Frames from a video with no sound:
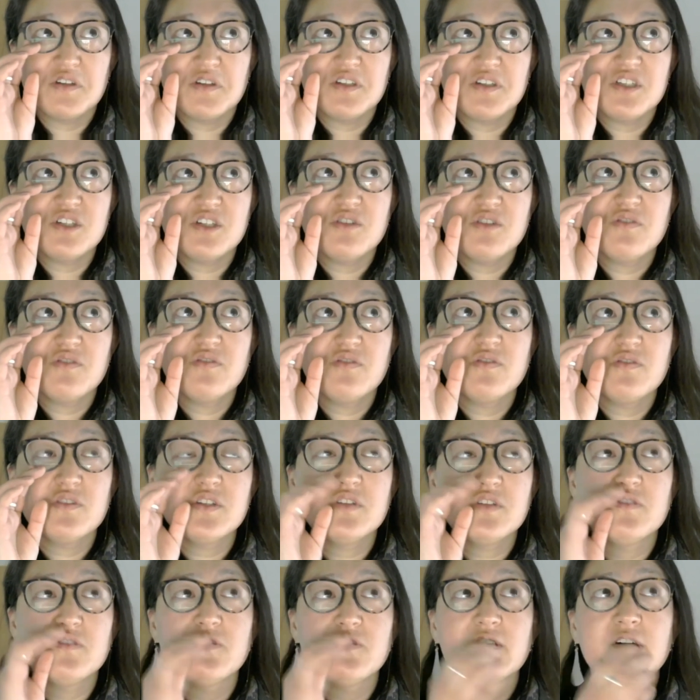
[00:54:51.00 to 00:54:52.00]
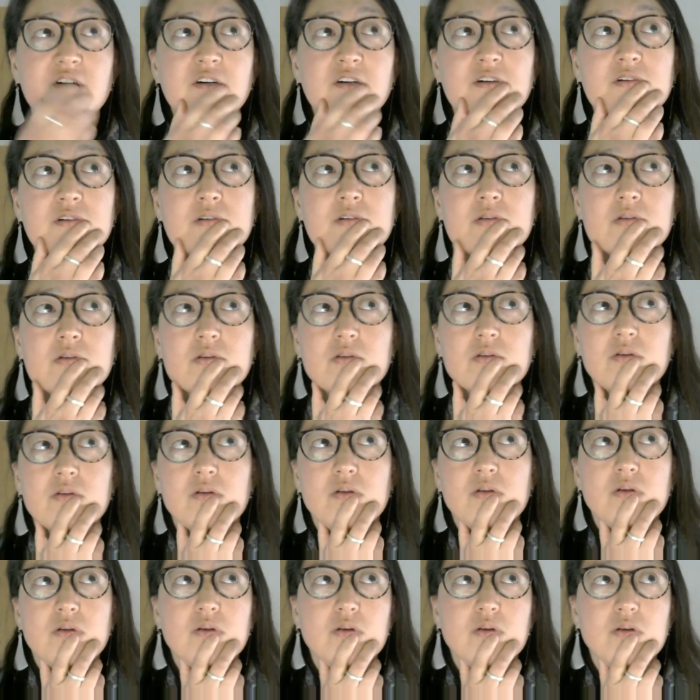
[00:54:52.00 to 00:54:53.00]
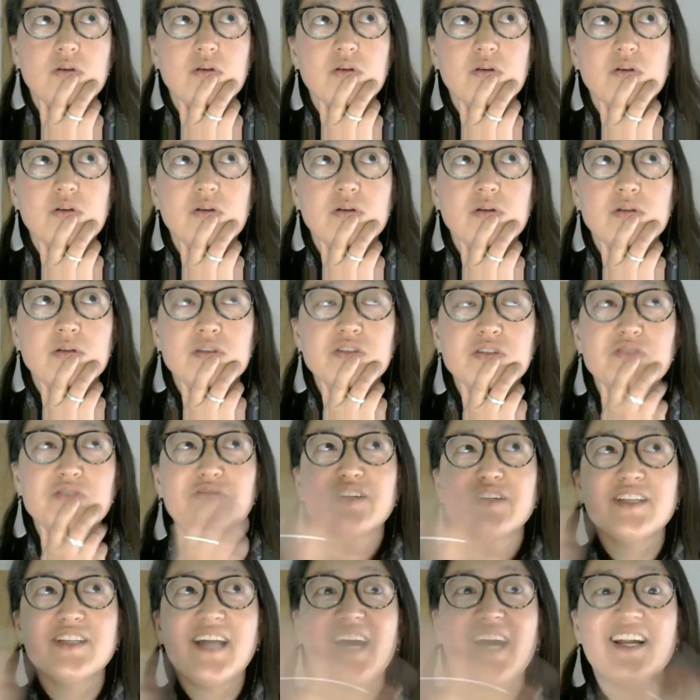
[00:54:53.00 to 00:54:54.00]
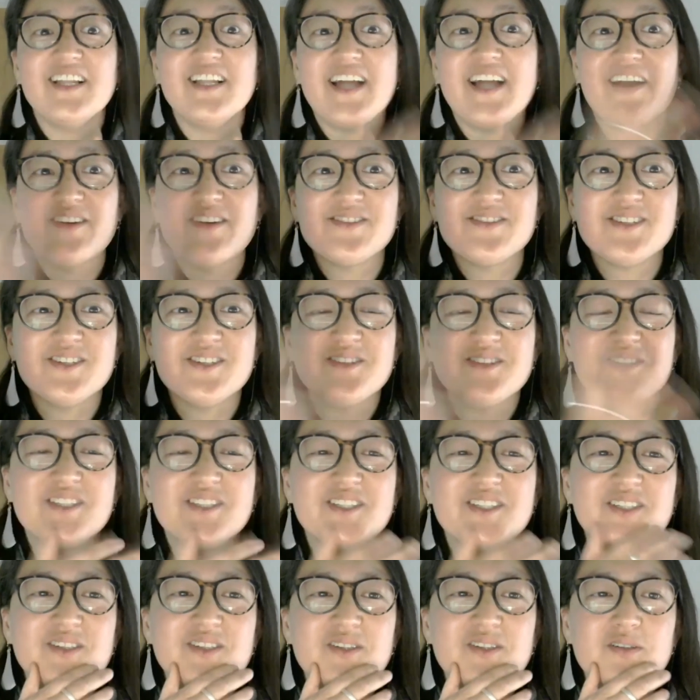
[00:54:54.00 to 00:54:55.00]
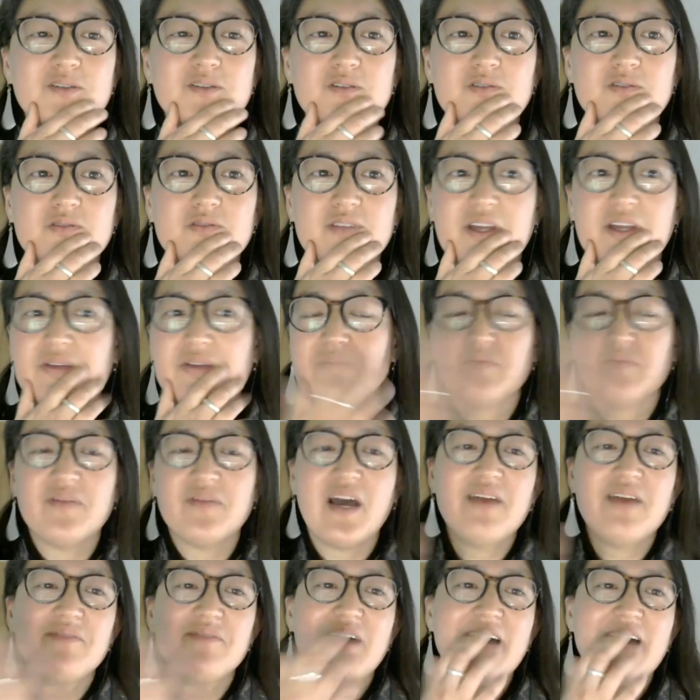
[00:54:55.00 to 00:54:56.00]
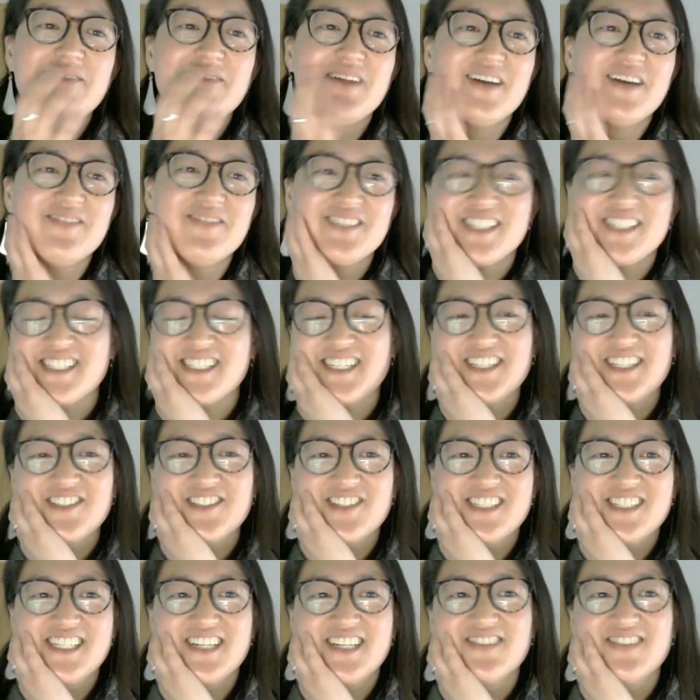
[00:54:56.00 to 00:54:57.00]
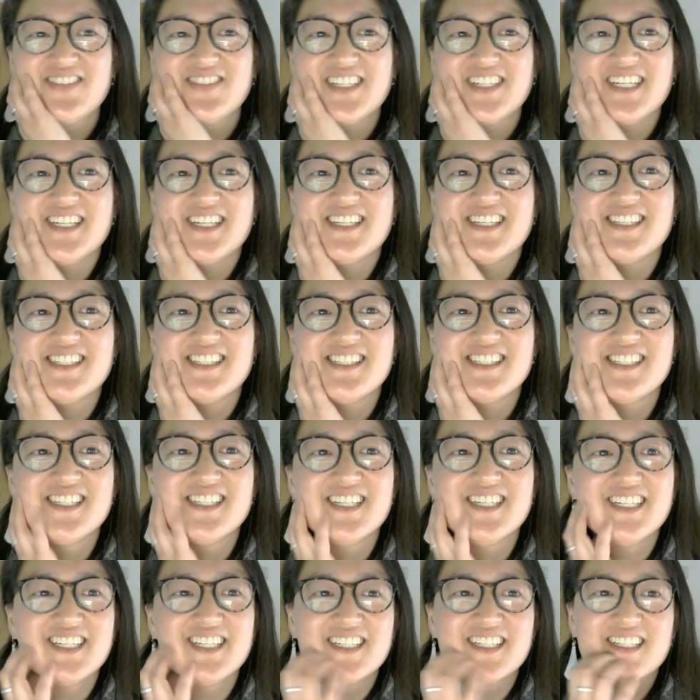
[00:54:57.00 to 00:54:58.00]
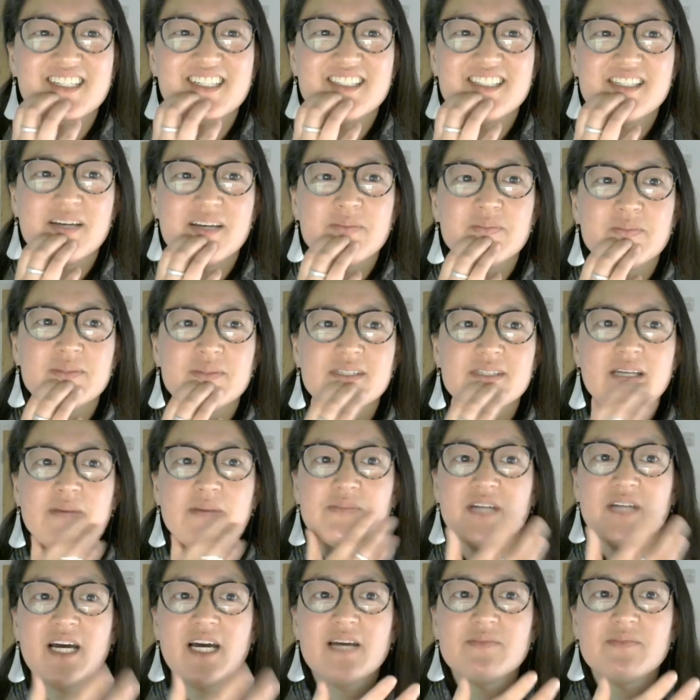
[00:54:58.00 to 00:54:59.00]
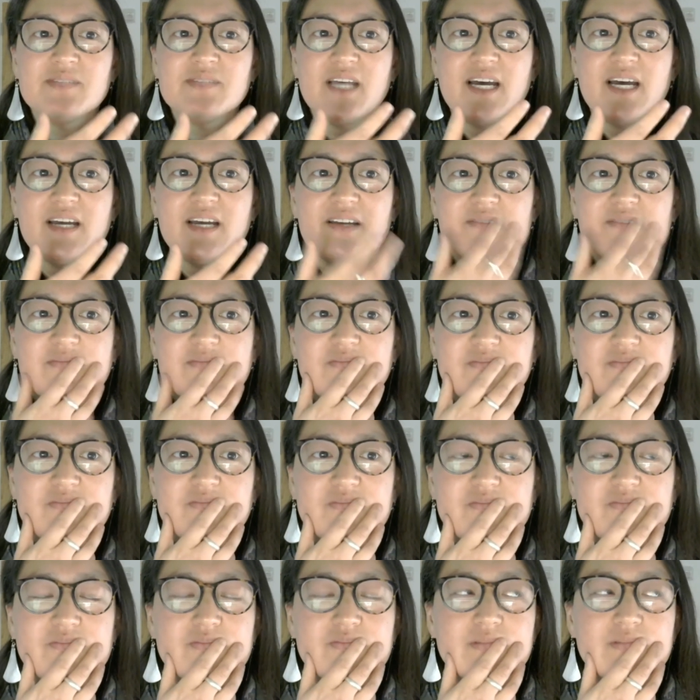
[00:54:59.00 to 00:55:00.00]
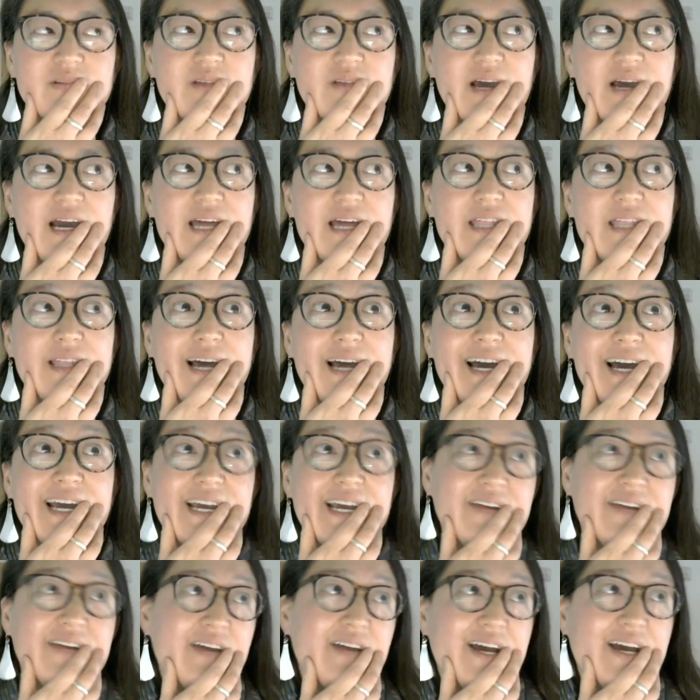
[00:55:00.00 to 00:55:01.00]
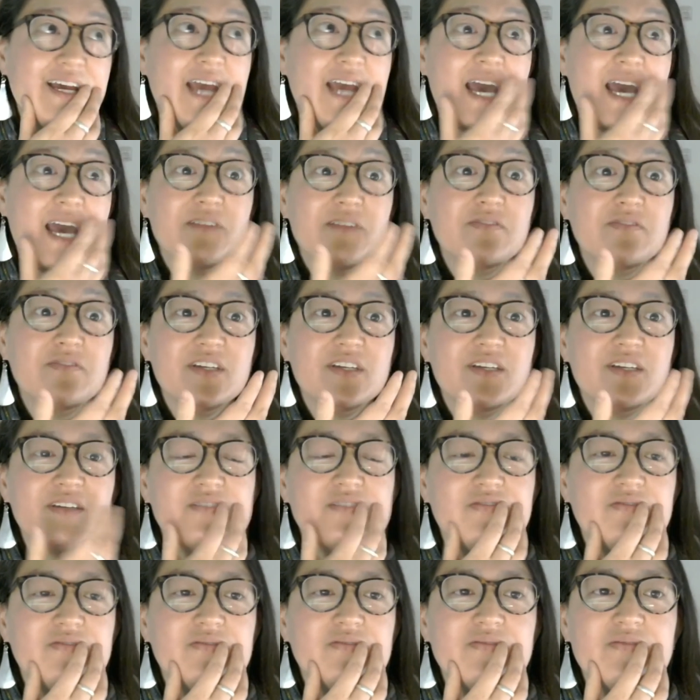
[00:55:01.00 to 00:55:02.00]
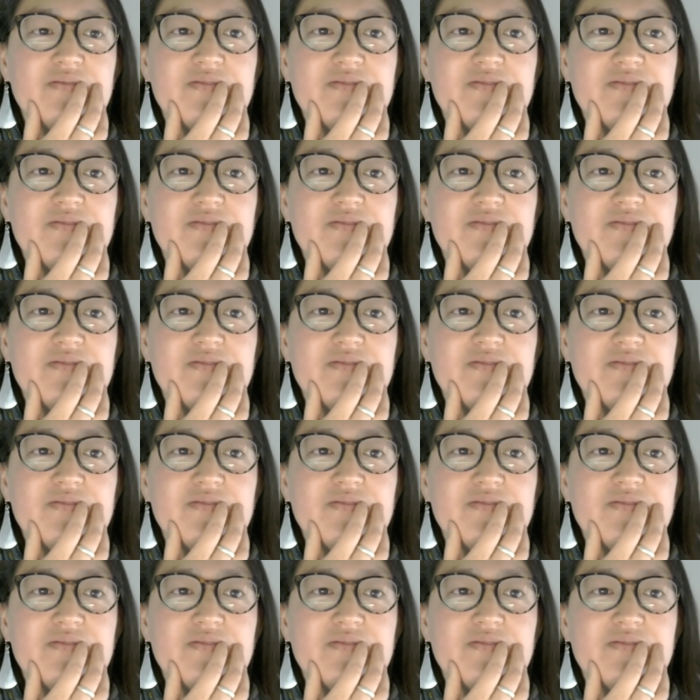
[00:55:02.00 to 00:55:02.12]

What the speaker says: do you feel that allows you to, like, I'm just interested because sometimes I envy